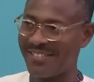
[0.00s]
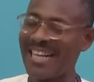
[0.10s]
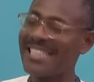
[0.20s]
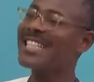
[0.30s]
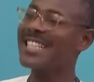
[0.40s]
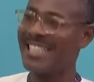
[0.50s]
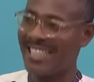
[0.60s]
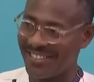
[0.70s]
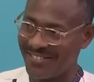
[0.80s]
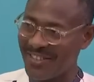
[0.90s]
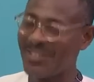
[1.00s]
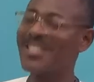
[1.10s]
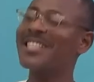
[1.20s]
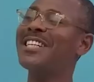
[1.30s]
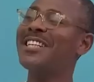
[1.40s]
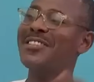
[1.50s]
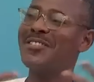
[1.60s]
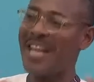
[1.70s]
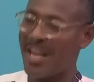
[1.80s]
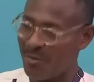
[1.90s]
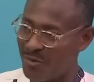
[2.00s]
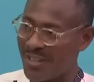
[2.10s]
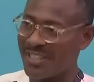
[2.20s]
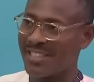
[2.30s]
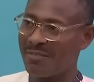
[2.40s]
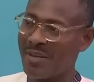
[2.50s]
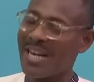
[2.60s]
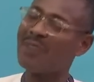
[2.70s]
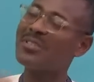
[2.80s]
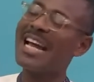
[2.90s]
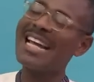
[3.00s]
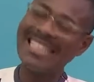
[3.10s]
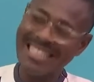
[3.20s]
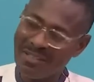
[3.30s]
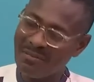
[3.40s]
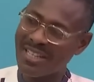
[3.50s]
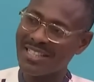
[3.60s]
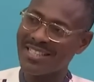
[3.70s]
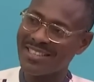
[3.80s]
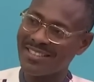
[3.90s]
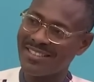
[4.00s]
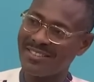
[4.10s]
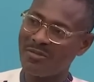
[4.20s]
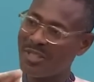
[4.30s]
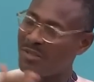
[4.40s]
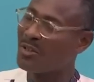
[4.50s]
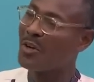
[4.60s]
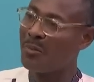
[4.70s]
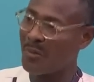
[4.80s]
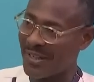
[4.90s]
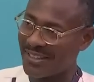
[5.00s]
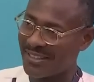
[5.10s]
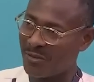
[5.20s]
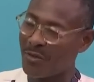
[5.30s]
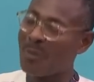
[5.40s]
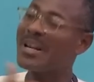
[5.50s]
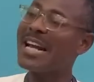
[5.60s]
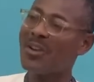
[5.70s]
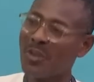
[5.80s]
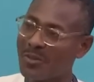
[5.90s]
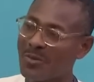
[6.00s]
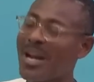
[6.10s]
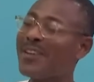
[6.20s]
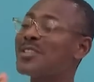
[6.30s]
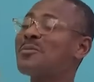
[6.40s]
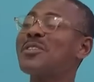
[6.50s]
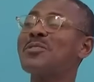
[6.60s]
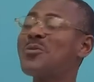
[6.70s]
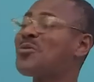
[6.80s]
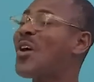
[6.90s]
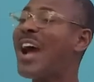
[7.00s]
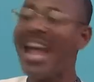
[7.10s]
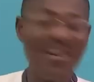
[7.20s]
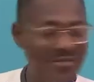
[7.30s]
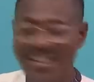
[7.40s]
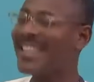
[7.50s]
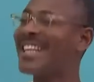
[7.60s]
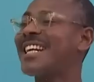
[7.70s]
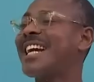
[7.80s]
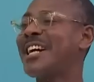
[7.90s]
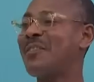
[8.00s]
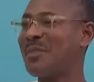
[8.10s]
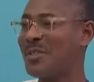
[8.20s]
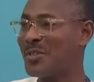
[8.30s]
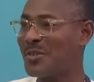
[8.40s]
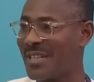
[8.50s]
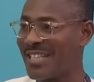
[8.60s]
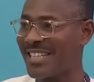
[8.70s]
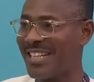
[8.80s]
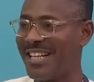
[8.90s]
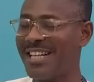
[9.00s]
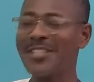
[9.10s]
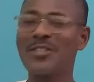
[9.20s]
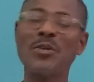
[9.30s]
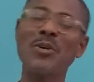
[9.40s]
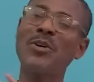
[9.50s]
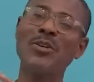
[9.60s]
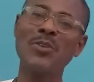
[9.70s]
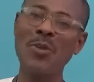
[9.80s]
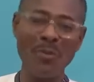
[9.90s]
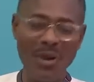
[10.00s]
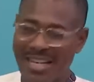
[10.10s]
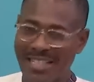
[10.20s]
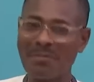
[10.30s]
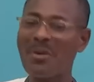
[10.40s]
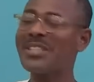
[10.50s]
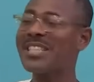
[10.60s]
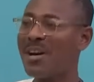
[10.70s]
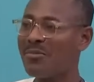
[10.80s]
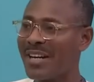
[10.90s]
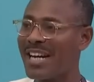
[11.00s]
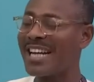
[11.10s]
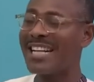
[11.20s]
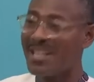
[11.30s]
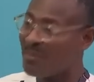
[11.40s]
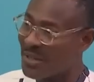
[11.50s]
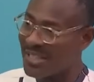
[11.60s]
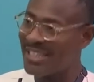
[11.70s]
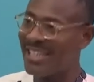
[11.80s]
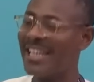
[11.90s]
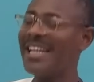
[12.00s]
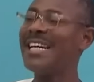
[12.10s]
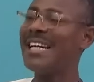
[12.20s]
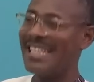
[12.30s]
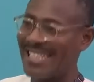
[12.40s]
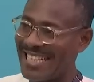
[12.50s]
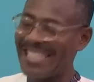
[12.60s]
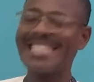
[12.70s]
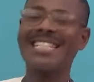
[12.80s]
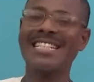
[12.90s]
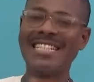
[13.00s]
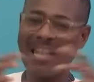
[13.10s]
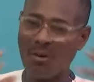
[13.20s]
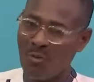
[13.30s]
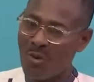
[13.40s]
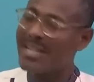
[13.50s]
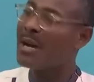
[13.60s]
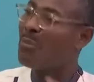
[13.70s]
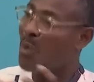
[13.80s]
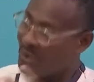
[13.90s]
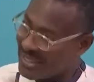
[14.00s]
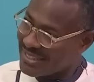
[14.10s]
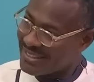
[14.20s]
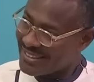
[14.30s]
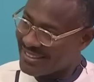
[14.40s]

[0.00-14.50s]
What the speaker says: We are just there because we are infants. But after 18 months, we develop will. From then on, we are responsible for everything that happens to us. So nobody is born tougher than anybody. It is the molding